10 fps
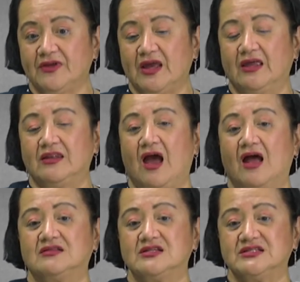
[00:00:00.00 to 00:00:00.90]
And
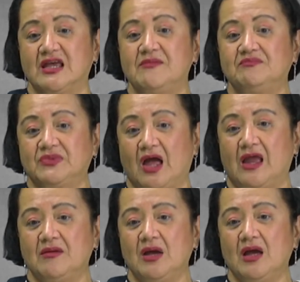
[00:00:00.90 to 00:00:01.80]
at the same
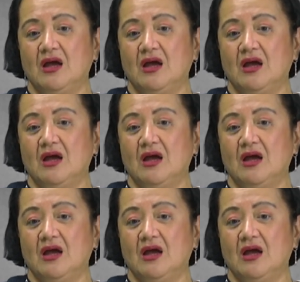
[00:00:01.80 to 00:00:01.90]
time,